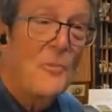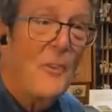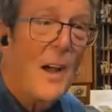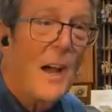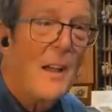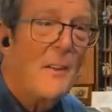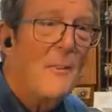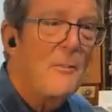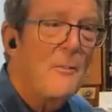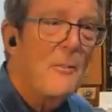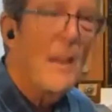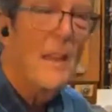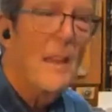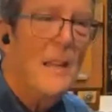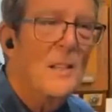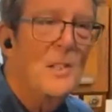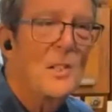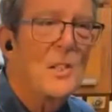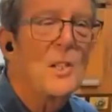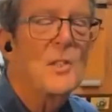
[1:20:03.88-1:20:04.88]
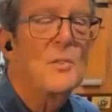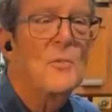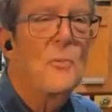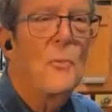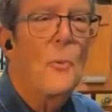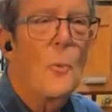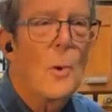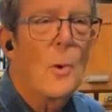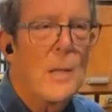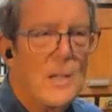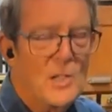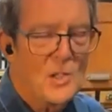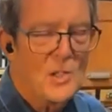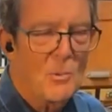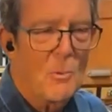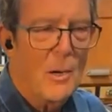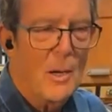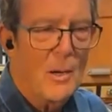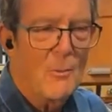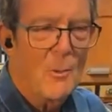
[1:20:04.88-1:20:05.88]
5/8 is 40
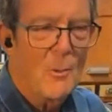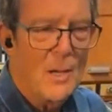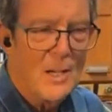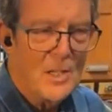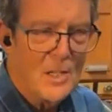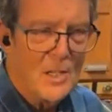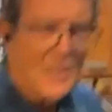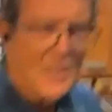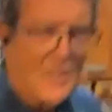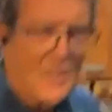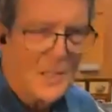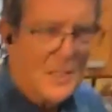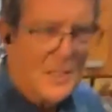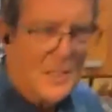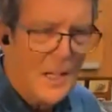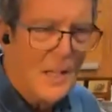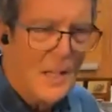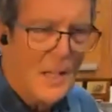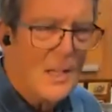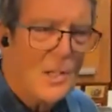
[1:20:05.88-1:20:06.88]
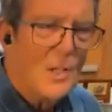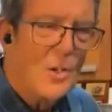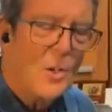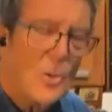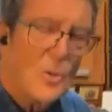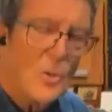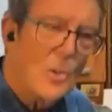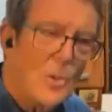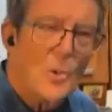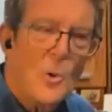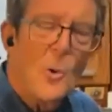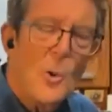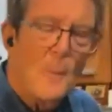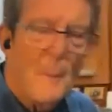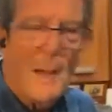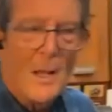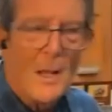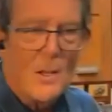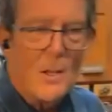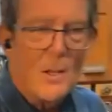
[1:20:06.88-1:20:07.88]
square inches. You could do
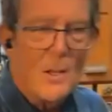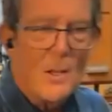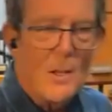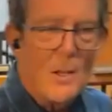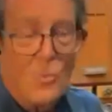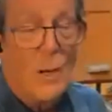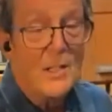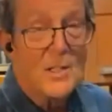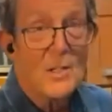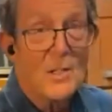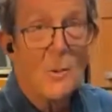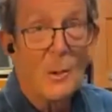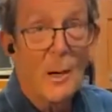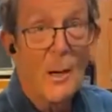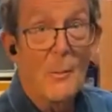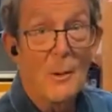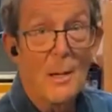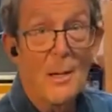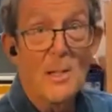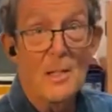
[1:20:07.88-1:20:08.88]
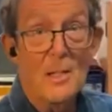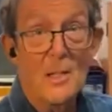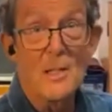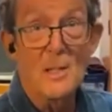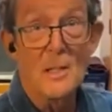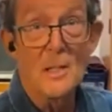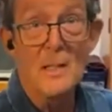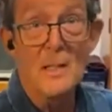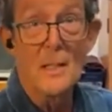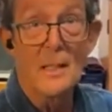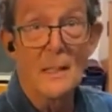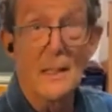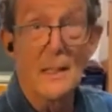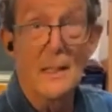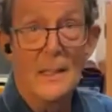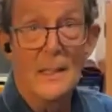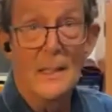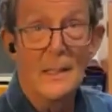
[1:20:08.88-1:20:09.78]
about 20 square inches.